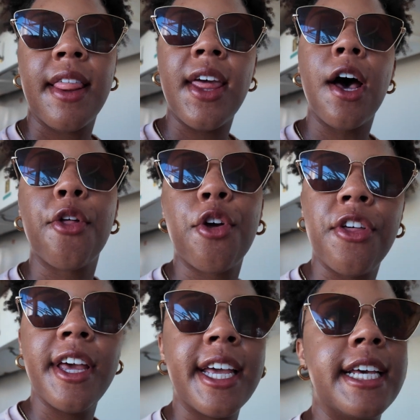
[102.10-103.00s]
The other
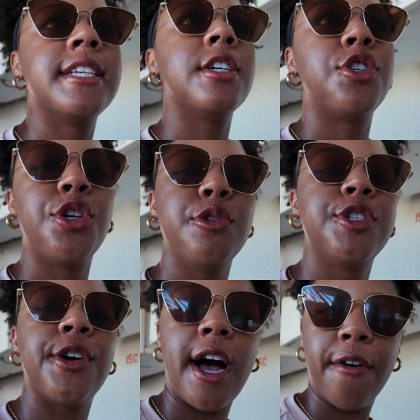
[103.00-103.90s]
thing is
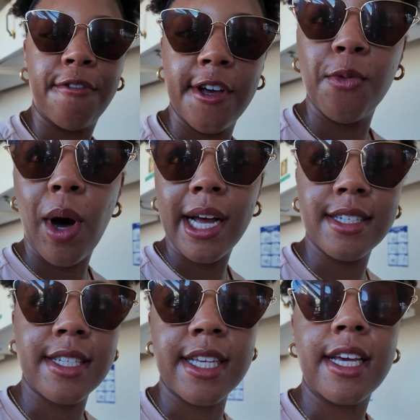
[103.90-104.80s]
choose your outfit
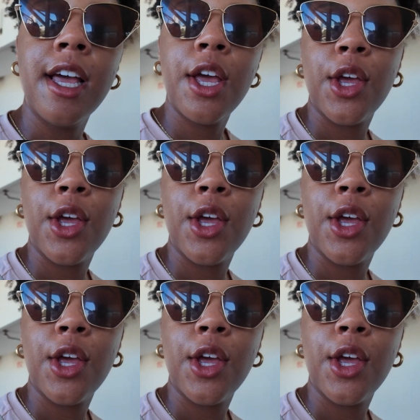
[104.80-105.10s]
wisely.